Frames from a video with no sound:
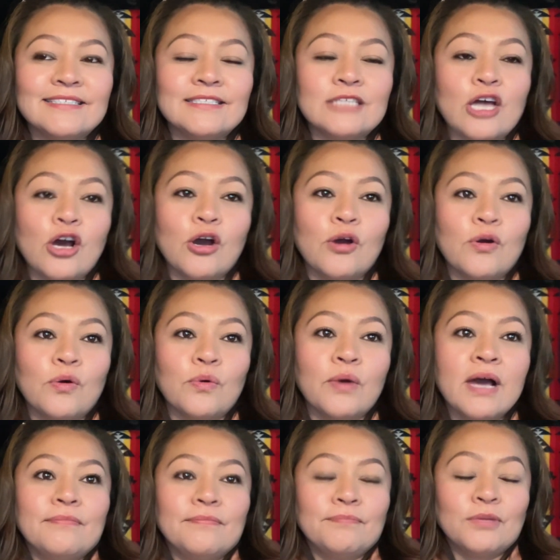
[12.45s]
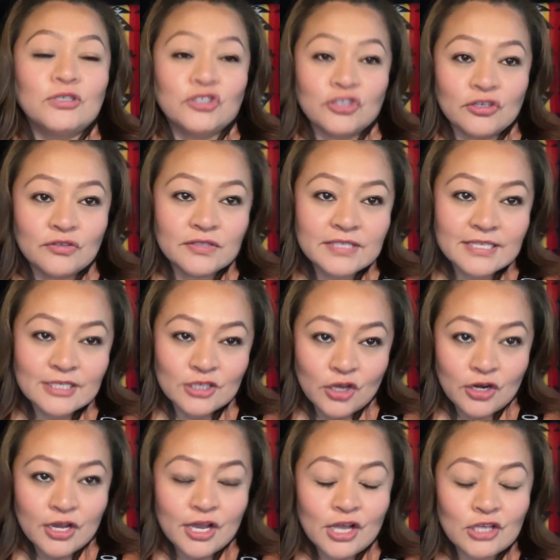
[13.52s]
So Bert Jones is
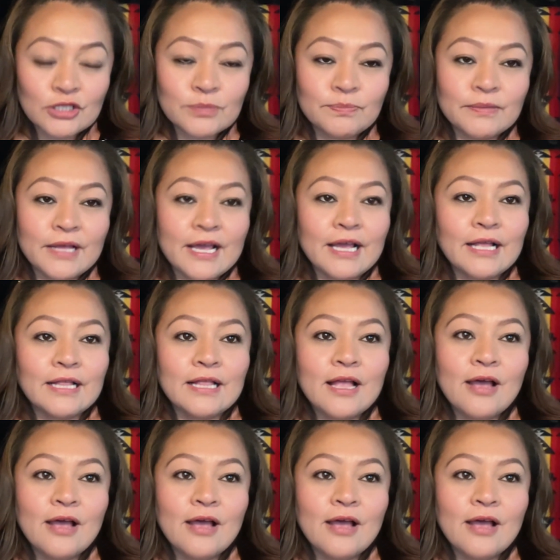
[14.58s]
gonna explain